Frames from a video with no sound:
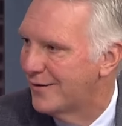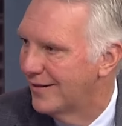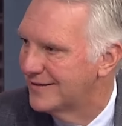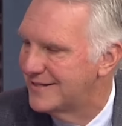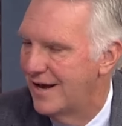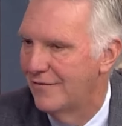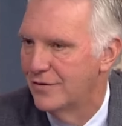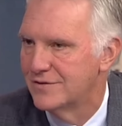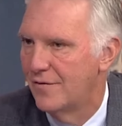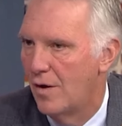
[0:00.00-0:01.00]
Hall itself.
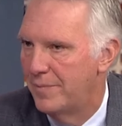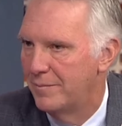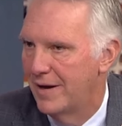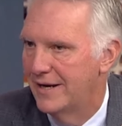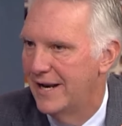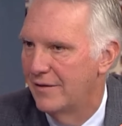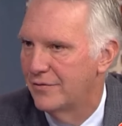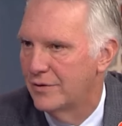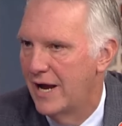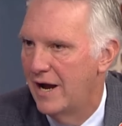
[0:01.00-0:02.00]
Those have all been bonded out
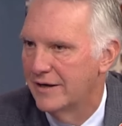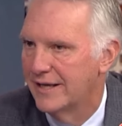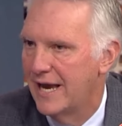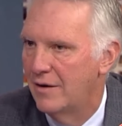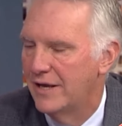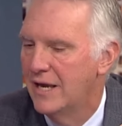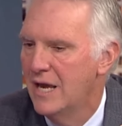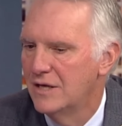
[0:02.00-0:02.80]
through Cuyahoga County.